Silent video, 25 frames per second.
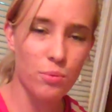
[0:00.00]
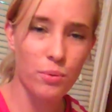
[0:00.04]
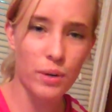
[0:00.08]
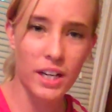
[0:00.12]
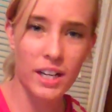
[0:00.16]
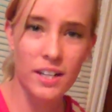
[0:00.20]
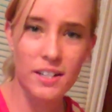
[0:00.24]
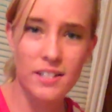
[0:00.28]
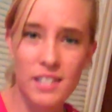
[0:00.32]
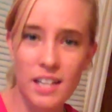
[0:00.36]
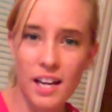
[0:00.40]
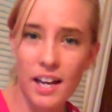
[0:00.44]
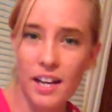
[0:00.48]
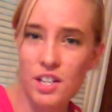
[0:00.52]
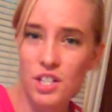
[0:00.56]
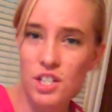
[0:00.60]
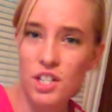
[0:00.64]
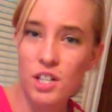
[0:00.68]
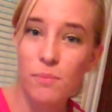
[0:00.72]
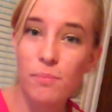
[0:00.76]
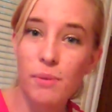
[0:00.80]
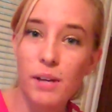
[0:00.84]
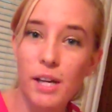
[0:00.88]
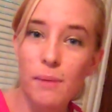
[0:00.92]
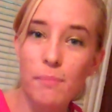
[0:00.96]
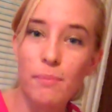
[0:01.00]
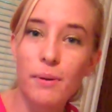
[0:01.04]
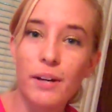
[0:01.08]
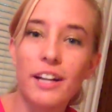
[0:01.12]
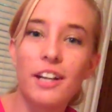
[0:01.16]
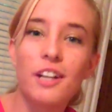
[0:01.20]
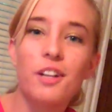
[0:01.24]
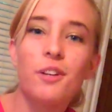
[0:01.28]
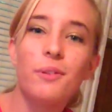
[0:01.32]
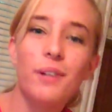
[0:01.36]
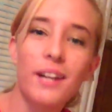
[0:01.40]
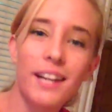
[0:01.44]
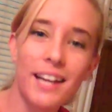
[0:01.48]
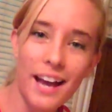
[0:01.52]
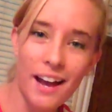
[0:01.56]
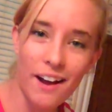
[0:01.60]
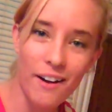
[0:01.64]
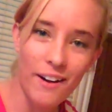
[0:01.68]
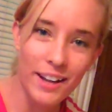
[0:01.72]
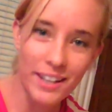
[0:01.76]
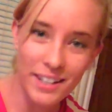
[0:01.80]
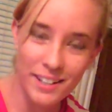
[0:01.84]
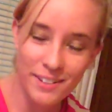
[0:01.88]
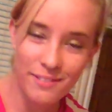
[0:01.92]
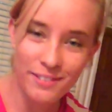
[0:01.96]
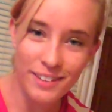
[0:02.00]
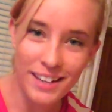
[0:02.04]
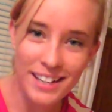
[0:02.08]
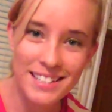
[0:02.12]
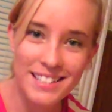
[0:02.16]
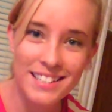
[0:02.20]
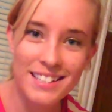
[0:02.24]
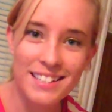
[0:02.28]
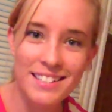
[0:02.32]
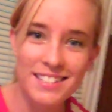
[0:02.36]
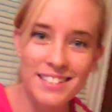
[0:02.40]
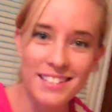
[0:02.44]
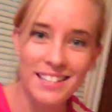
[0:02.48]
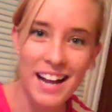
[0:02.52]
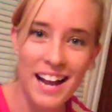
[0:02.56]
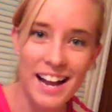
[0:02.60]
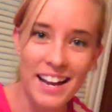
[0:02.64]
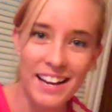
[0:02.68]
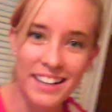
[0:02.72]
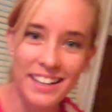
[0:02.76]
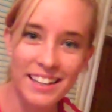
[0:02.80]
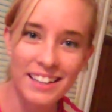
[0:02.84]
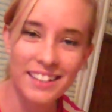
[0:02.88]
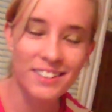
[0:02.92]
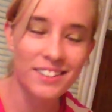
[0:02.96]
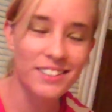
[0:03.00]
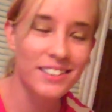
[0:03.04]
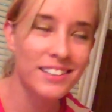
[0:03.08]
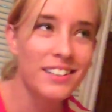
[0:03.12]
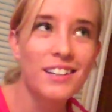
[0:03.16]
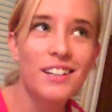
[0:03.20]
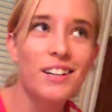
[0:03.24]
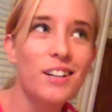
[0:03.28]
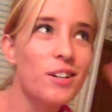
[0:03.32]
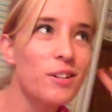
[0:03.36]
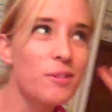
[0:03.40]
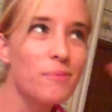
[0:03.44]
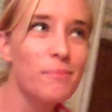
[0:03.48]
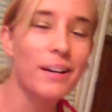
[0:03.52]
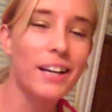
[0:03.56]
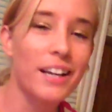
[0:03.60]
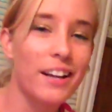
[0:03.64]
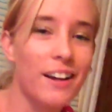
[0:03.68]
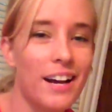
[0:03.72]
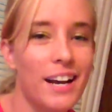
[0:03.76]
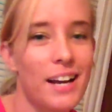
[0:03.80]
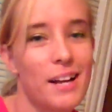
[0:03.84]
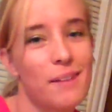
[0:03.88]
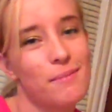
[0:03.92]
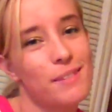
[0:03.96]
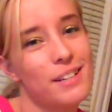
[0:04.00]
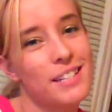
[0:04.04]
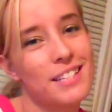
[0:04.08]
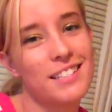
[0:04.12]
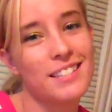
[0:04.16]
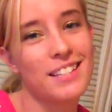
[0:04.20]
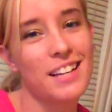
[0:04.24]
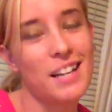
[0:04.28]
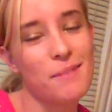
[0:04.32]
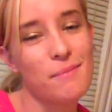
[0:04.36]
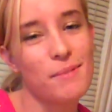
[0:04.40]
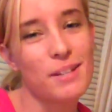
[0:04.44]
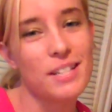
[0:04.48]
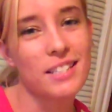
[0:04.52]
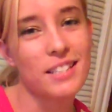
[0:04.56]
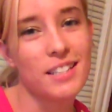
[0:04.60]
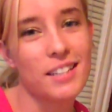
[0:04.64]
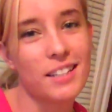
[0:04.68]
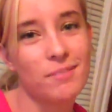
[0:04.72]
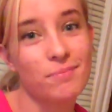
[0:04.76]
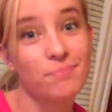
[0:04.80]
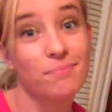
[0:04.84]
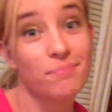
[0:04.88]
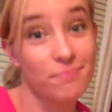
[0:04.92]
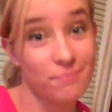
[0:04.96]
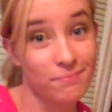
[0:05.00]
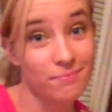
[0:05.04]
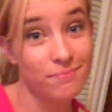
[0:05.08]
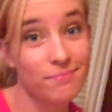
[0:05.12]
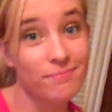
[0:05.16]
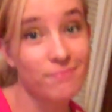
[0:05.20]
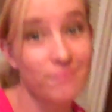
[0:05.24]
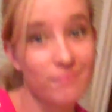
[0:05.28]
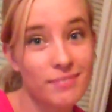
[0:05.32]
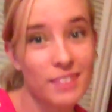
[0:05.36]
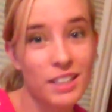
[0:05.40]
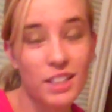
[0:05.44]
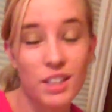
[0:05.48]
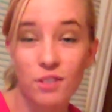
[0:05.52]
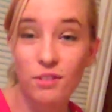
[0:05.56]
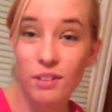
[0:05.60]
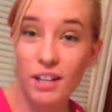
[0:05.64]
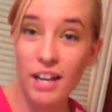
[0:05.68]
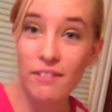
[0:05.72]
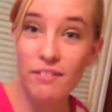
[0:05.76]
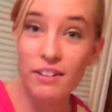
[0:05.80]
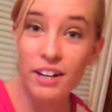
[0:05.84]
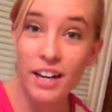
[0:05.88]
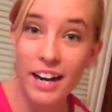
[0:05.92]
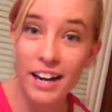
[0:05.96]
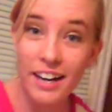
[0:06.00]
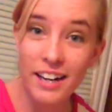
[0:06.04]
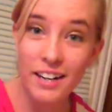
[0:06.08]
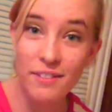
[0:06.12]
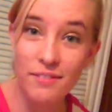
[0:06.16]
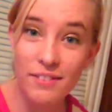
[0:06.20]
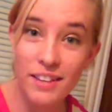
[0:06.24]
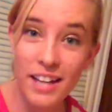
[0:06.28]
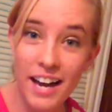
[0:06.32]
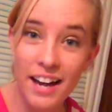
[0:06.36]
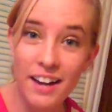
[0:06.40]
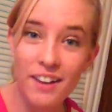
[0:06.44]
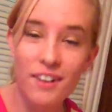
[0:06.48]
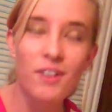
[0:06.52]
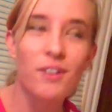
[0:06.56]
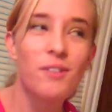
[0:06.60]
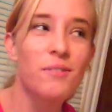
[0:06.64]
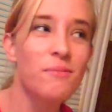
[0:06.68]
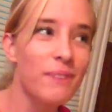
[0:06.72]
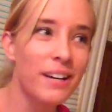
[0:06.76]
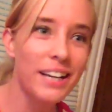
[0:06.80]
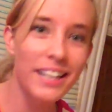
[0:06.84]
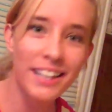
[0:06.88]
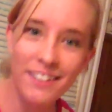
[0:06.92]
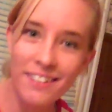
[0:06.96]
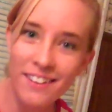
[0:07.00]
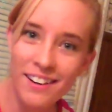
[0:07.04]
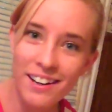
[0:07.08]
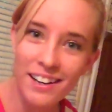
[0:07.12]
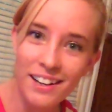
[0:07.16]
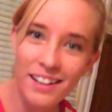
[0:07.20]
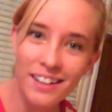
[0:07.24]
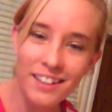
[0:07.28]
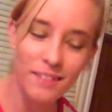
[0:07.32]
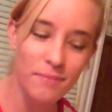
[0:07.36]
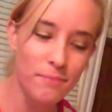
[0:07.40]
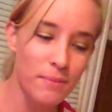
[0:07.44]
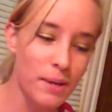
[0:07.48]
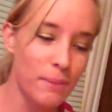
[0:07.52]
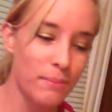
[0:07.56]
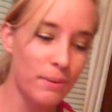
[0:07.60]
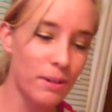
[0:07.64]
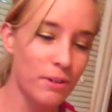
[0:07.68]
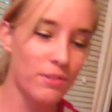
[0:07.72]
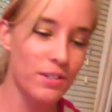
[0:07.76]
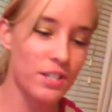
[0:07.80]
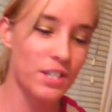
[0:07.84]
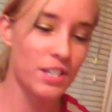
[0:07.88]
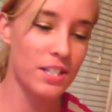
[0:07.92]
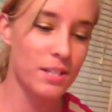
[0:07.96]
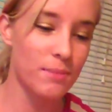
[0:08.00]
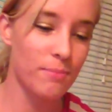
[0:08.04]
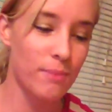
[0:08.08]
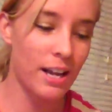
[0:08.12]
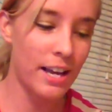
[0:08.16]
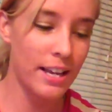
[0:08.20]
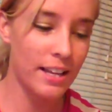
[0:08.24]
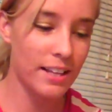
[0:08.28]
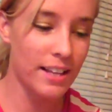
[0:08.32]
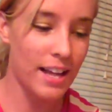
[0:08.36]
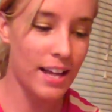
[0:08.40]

weird texture paper, and you would get all your friends to sign it. What? Oh my God! I miss I miss it. Nobody you never heard of that? Oh my God! Maybe it was just my